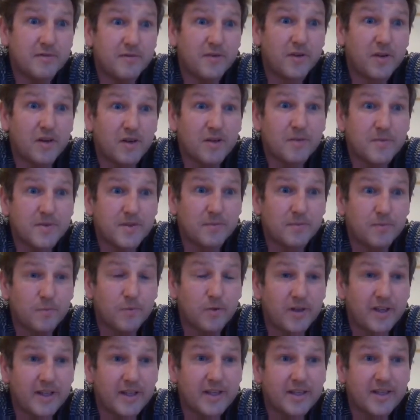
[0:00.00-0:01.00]
farms and
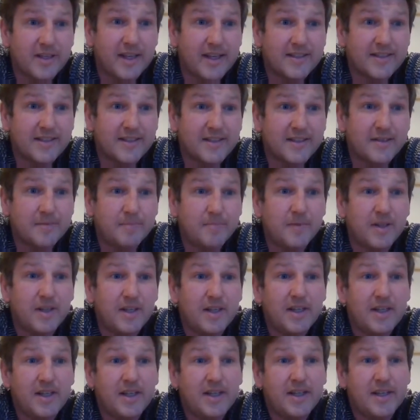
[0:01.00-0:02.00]
where he had collected them.
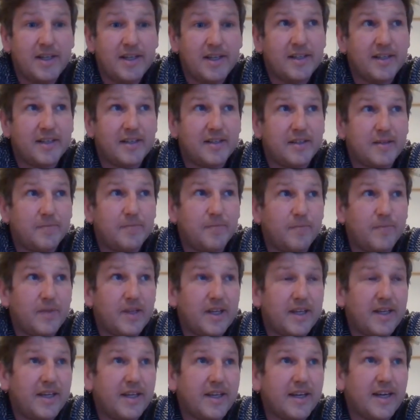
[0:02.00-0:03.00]

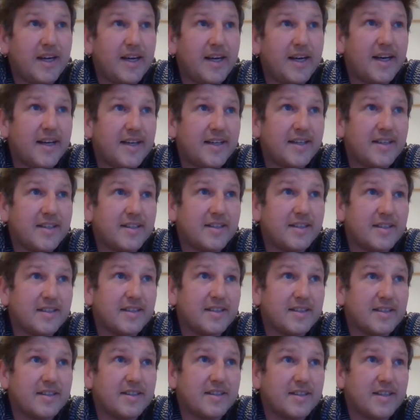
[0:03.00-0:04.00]
He had
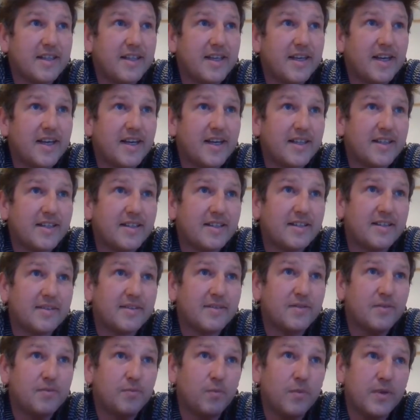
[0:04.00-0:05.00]

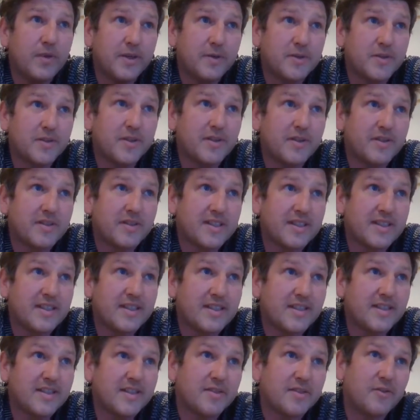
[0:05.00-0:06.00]
when he was doing his
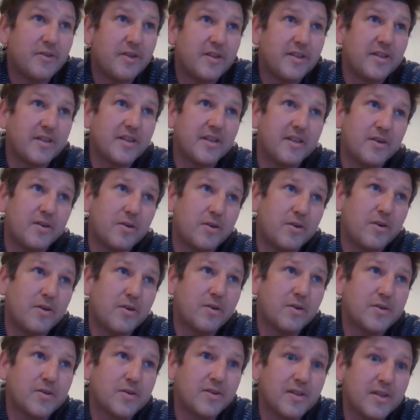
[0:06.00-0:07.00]
thesis created an
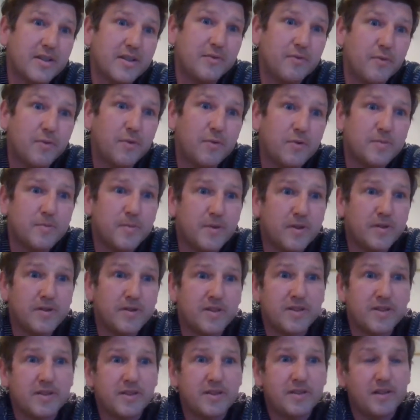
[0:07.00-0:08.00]
orchard in
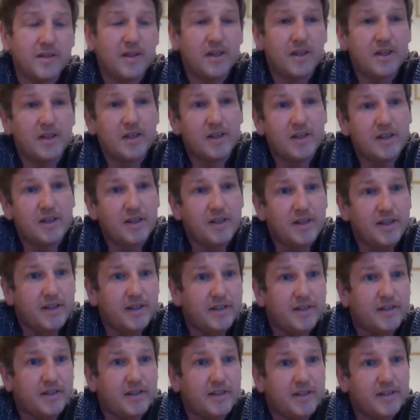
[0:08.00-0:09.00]
Rosemount
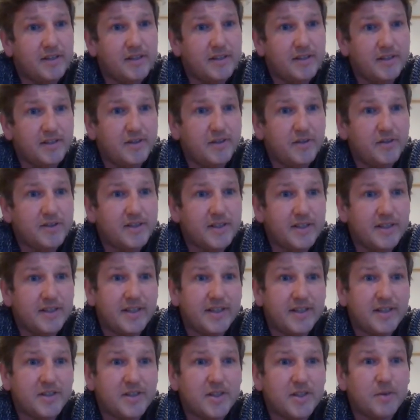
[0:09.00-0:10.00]
in the
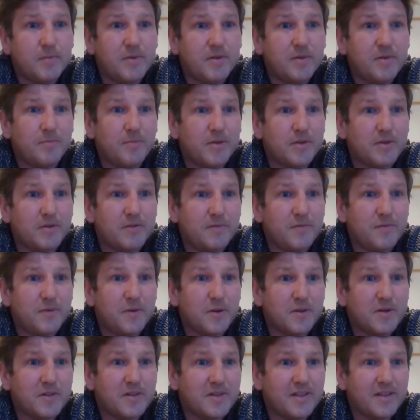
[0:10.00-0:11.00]
UCD in Dublin, but
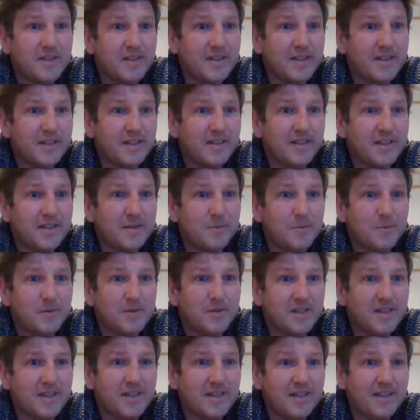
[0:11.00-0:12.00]
unfortunately that
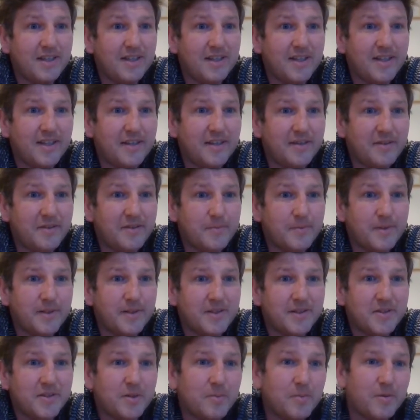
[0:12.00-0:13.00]
was cleared by
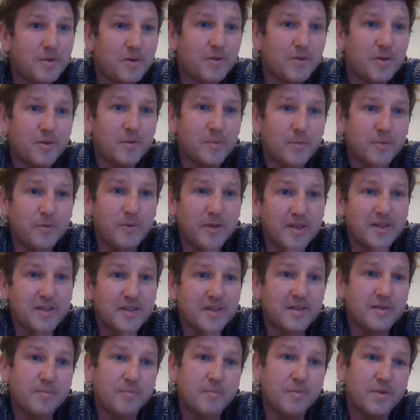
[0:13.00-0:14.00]
the Dublin
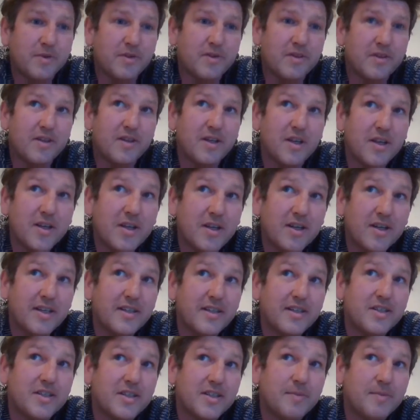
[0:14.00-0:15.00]
Corporation. But
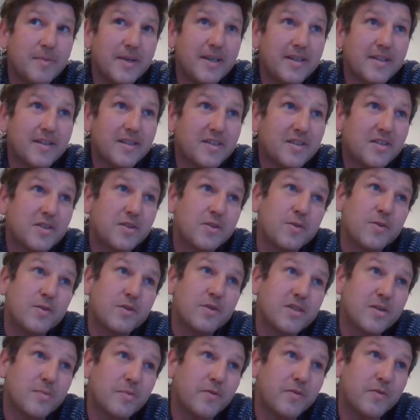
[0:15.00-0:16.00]
luckily she managed to
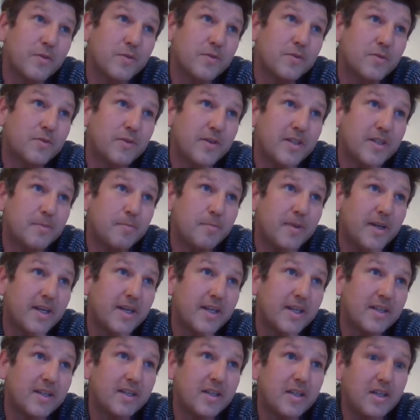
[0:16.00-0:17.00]
source some of those trees
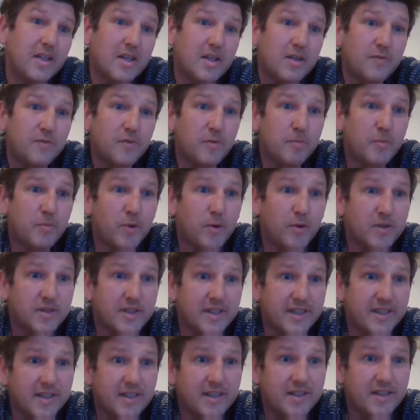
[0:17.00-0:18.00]
back from
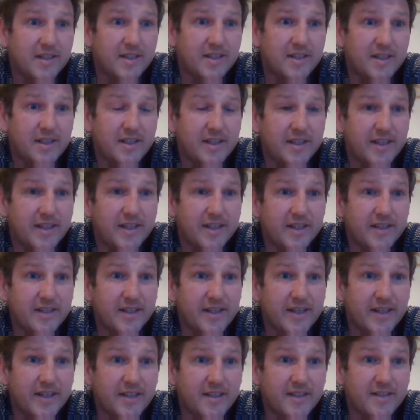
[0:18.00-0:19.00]
Brogdale in
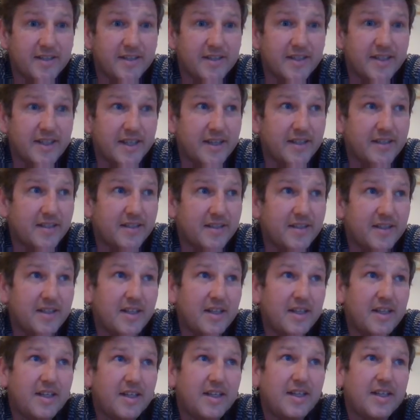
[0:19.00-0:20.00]
England and Kent.
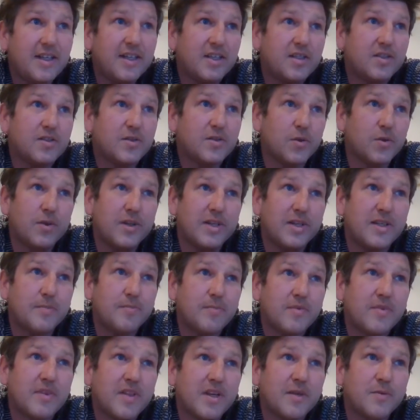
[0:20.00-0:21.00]
So
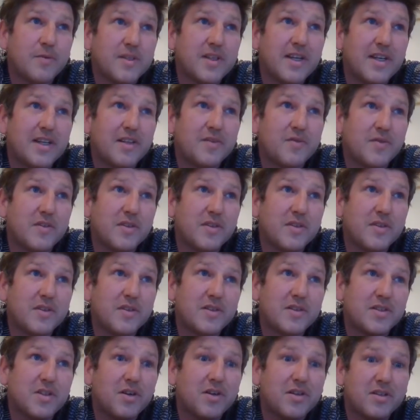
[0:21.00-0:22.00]
that was kind of the
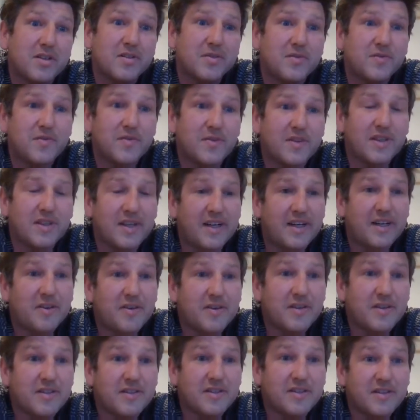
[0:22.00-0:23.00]
start of the
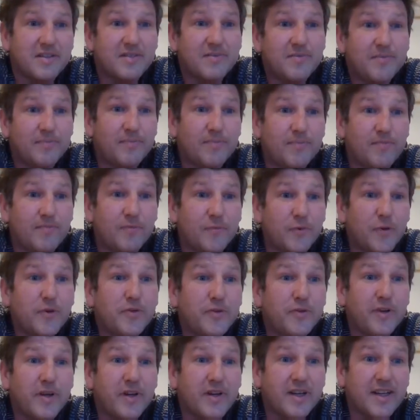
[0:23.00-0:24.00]
heritage fruit
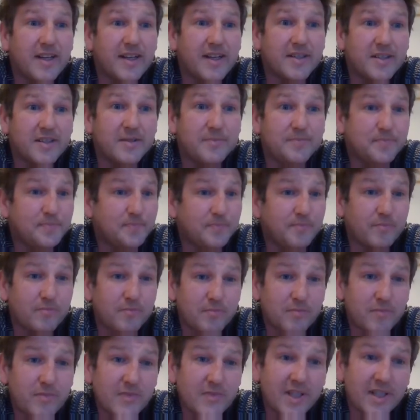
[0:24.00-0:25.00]
tree collection.
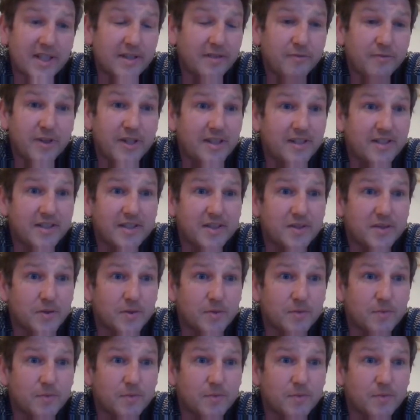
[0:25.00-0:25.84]
And really she